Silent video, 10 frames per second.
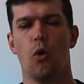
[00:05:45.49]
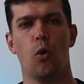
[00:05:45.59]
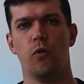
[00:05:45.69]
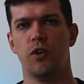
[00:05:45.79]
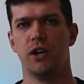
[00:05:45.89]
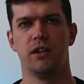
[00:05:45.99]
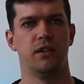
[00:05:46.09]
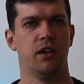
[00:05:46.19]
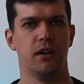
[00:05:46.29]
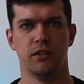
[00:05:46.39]

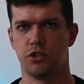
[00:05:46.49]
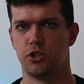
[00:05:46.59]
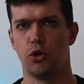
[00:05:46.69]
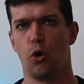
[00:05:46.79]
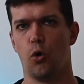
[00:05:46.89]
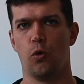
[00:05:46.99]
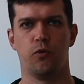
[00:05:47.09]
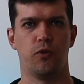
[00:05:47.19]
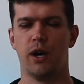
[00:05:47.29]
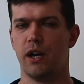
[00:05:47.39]
oven, stove
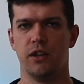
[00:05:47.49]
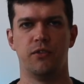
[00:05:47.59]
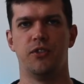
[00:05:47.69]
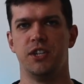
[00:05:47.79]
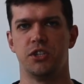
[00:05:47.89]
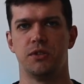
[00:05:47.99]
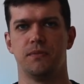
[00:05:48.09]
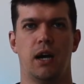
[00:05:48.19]
and the fridge.